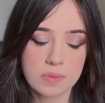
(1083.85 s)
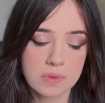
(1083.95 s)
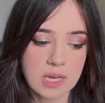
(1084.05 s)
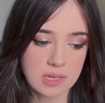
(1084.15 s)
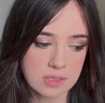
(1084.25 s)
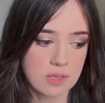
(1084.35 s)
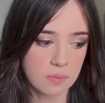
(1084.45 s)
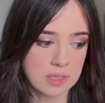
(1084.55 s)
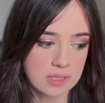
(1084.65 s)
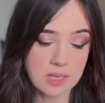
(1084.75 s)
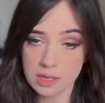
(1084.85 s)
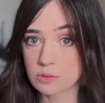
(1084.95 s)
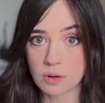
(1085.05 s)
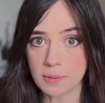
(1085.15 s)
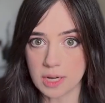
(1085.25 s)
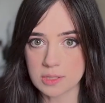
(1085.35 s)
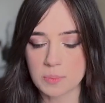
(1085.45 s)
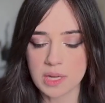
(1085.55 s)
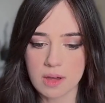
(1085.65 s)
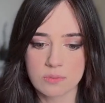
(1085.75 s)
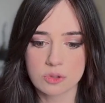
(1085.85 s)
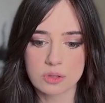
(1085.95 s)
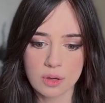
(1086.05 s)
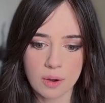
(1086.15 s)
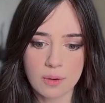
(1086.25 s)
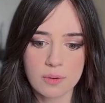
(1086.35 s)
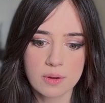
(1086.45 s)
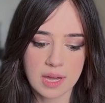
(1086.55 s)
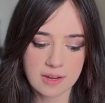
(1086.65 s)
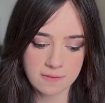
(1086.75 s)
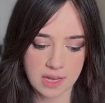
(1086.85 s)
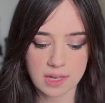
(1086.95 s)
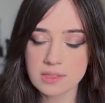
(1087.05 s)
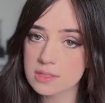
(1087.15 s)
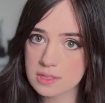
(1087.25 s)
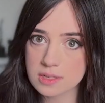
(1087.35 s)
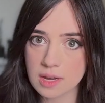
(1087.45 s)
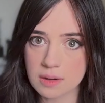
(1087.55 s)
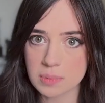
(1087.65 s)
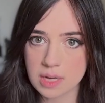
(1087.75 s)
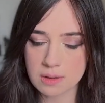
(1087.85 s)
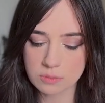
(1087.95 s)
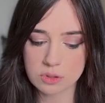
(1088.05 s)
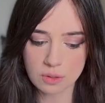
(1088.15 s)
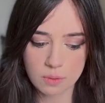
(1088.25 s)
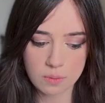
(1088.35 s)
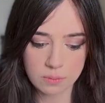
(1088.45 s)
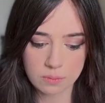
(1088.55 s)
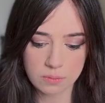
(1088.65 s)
thinks that when sex robots become so advanced and become so,